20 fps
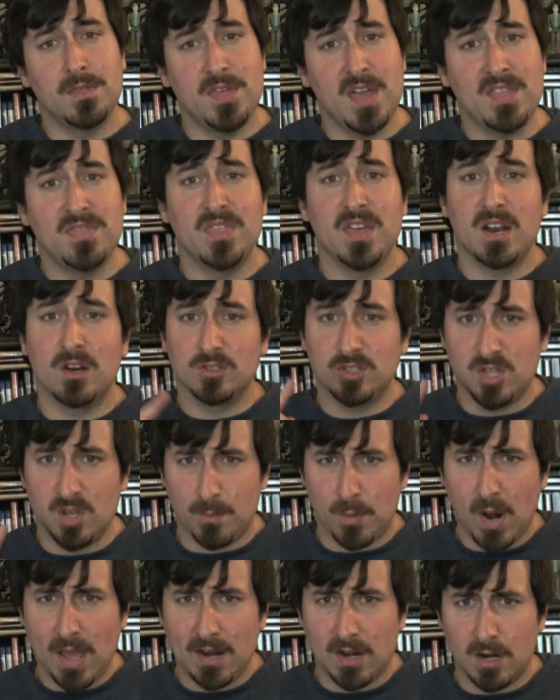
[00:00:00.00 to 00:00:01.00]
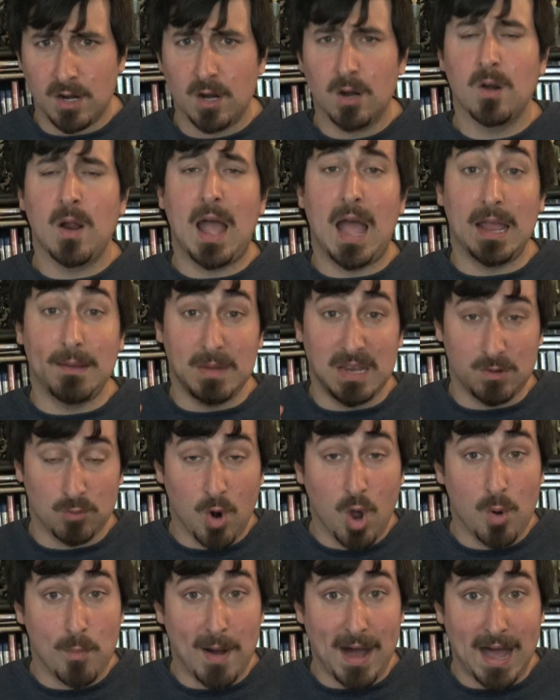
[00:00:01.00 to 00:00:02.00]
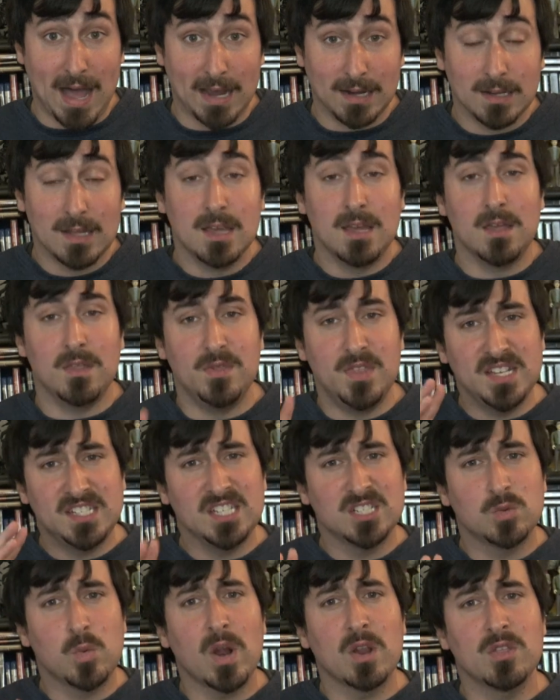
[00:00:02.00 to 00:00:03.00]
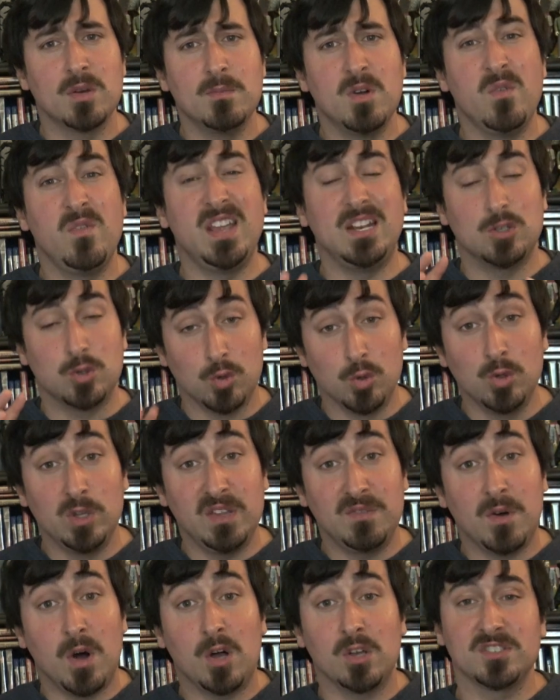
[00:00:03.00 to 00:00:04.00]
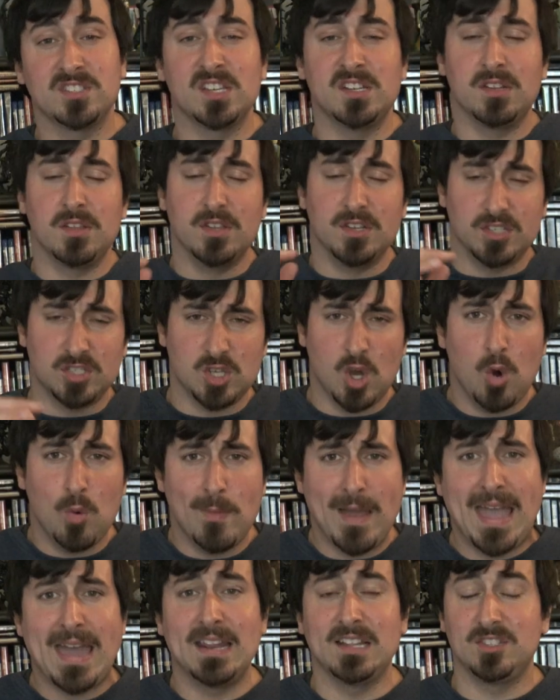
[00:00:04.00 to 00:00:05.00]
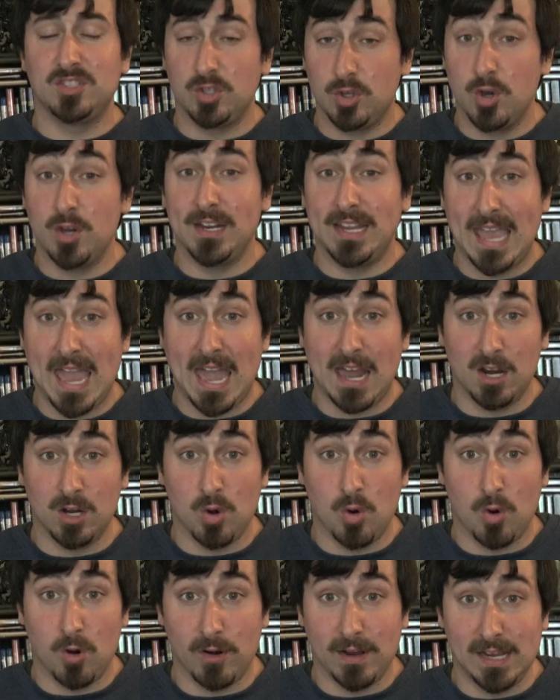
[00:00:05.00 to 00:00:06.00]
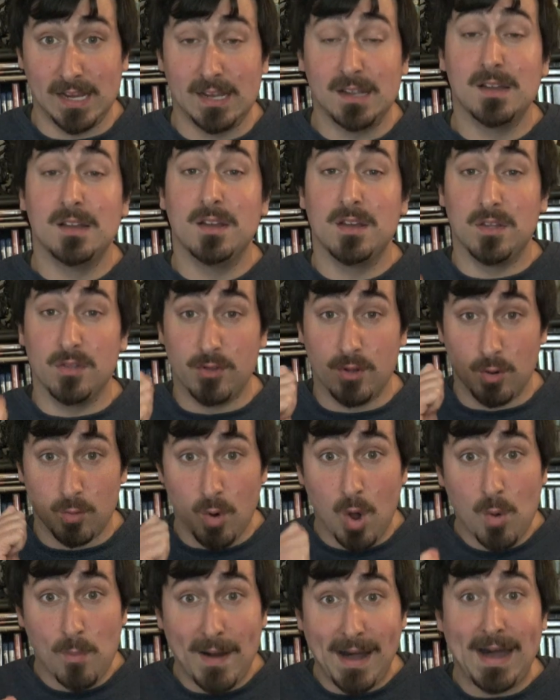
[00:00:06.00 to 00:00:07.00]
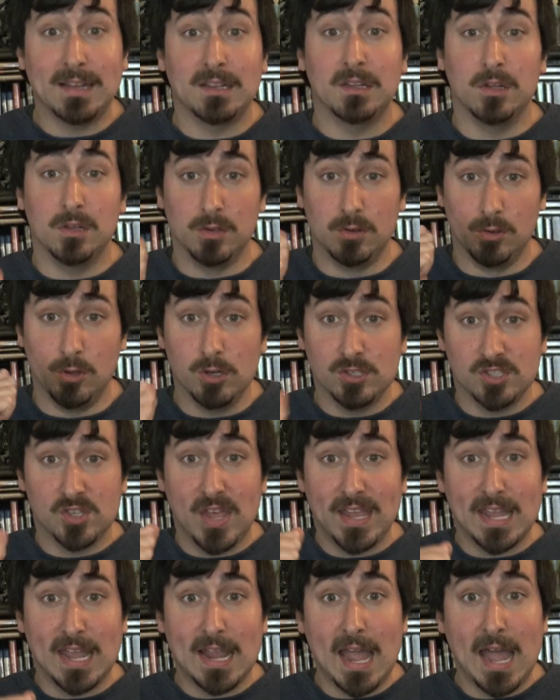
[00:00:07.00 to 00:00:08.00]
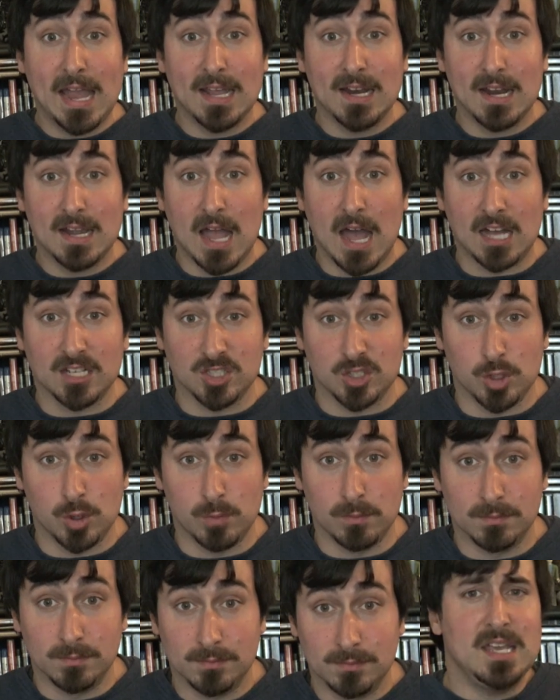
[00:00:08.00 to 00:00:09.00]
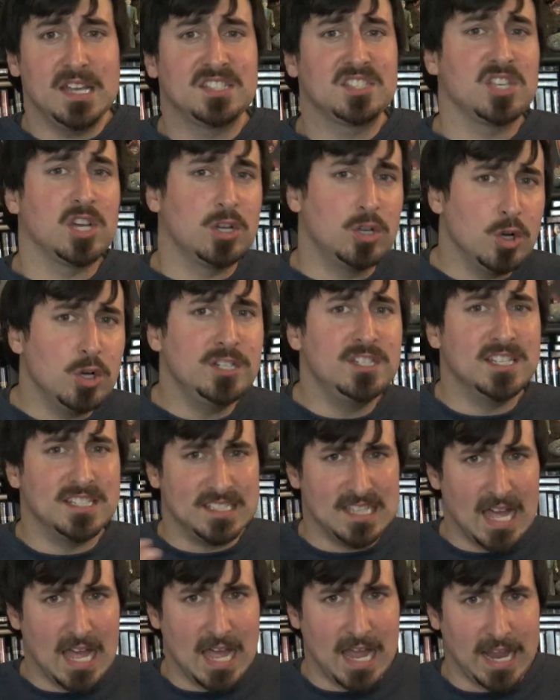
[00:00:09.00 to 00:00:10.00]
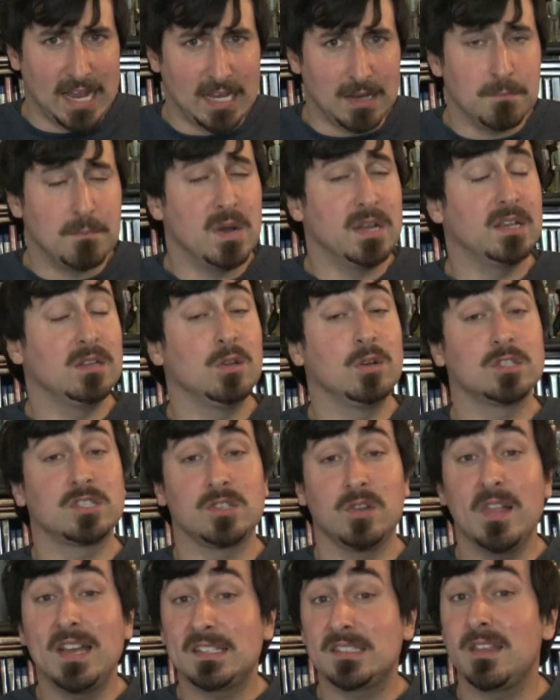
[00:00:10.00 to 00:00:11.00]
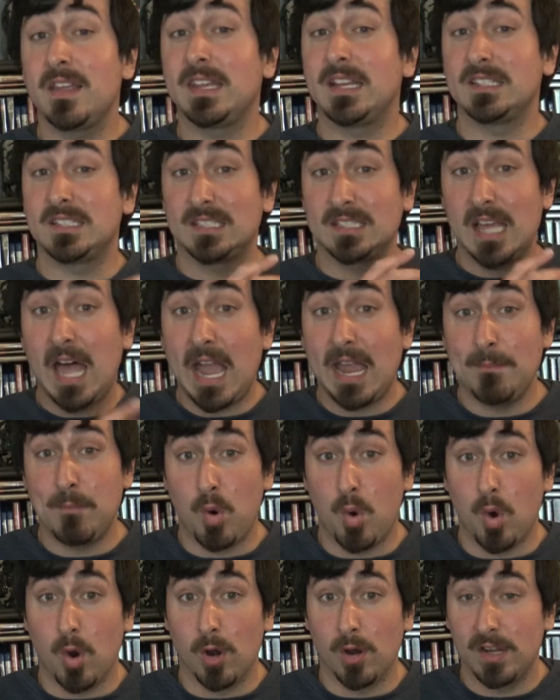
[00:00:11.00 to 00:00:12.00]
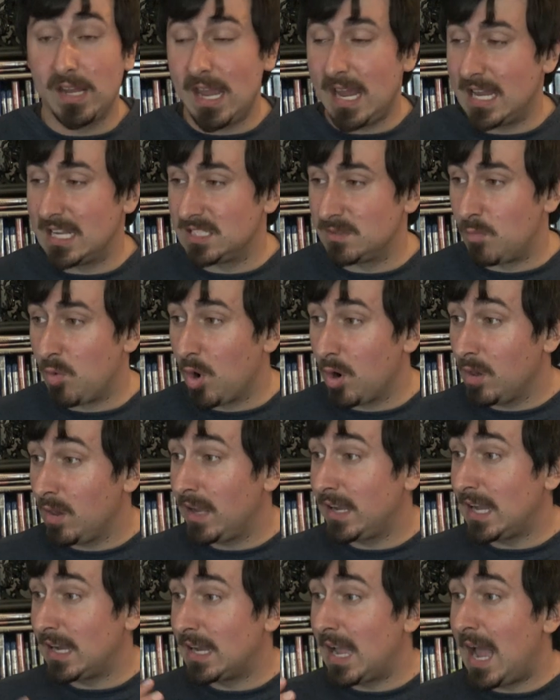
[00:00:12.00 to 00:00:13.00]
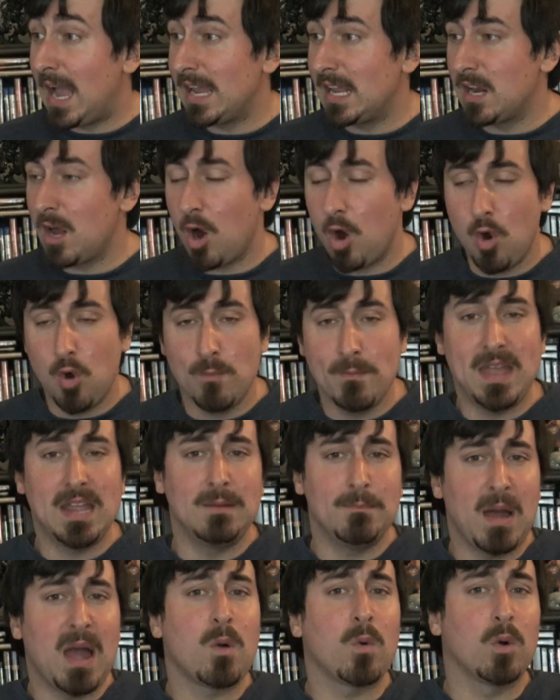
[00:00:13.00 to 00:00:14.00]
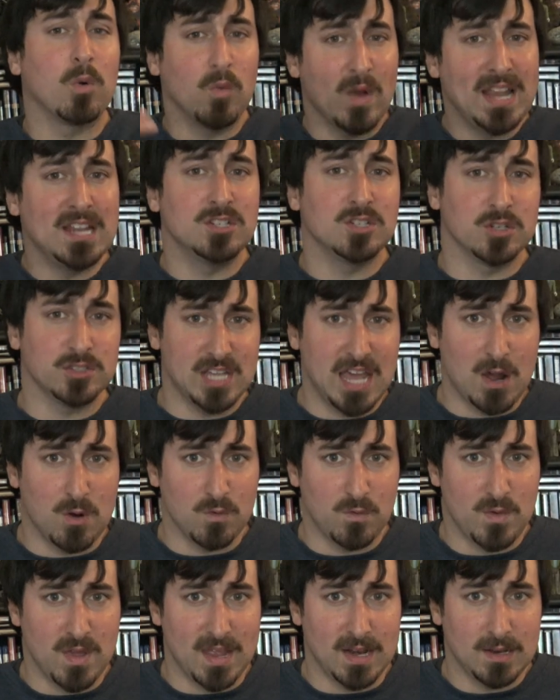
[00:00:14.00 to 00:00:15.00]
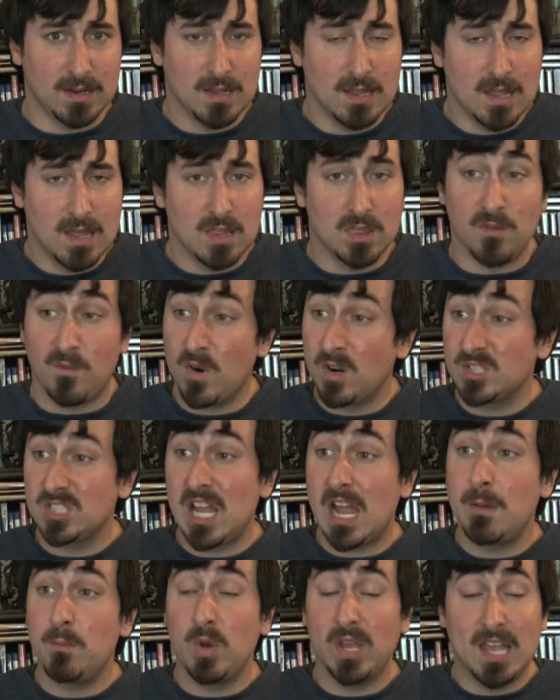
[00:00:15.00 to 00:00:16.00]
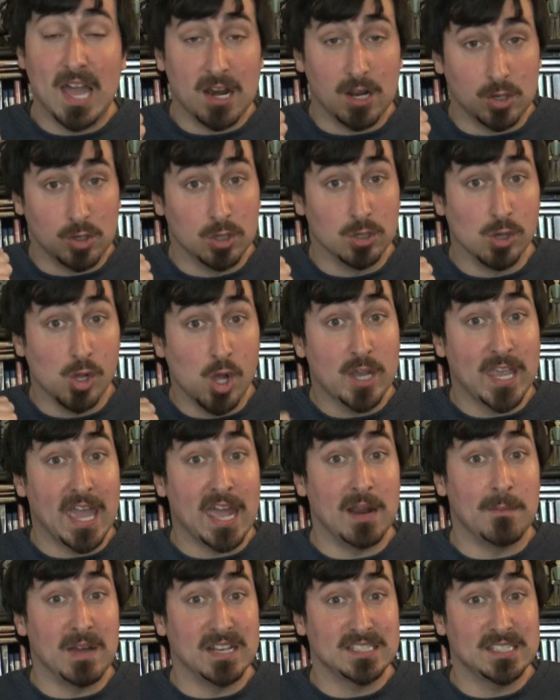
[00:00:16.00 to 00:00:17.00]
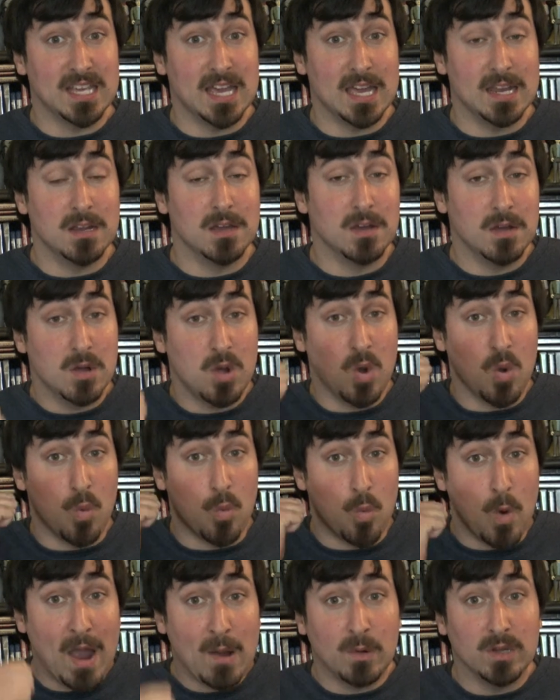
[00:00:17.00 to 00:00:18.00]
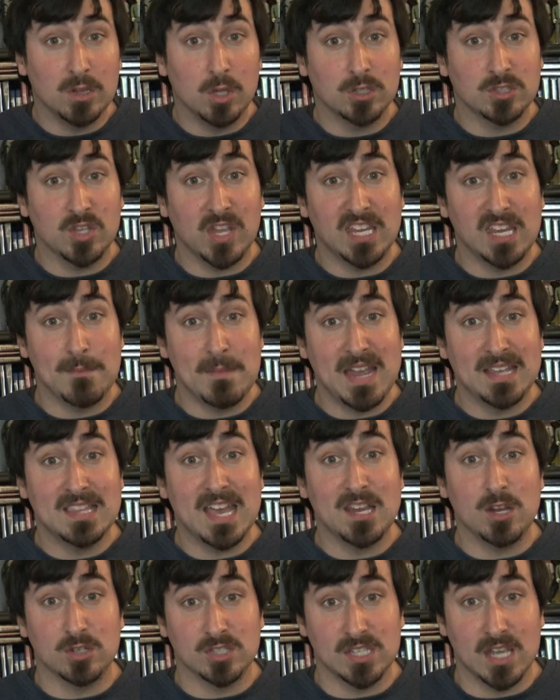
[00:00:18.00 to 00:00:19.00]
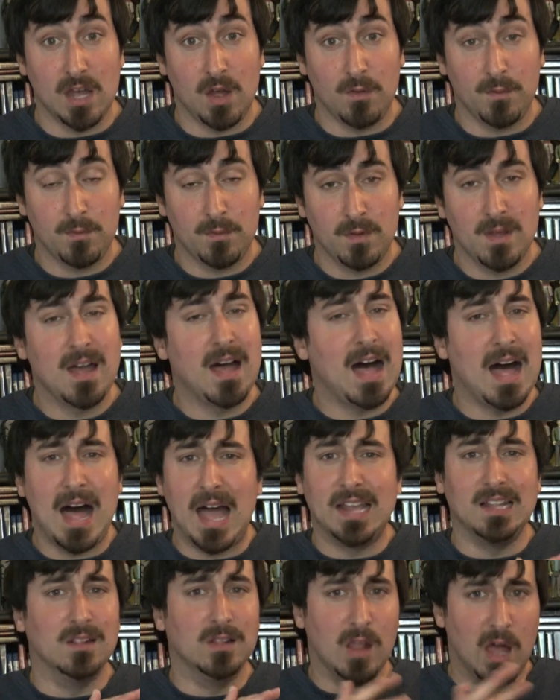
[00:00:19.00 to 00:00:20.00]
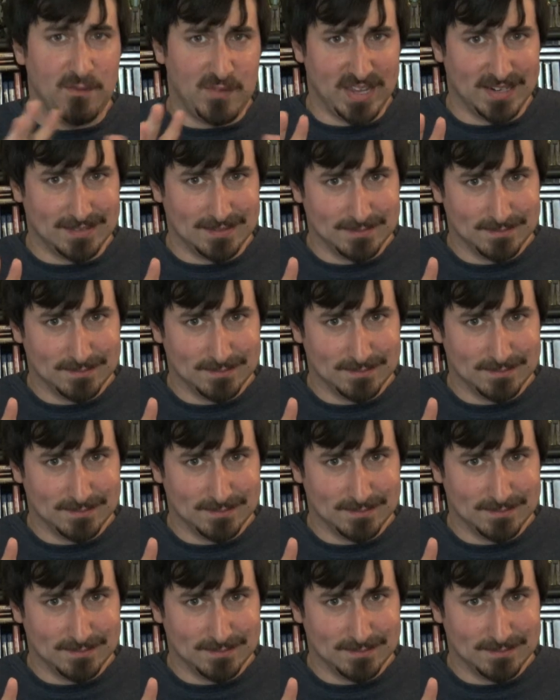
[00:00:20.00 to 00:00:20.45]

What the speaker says: Then there's the Predator, I mean Robot. This is where the movie truly falls into the so bad it's good category. The robot looks like a guy in a costume. It's a good design, but it looks less like a cyborg and more like a guy in a homemade Power Rangers outfit. The first time we got a good look at him, I said, "Wow, it looks like you made that yourself." I love it.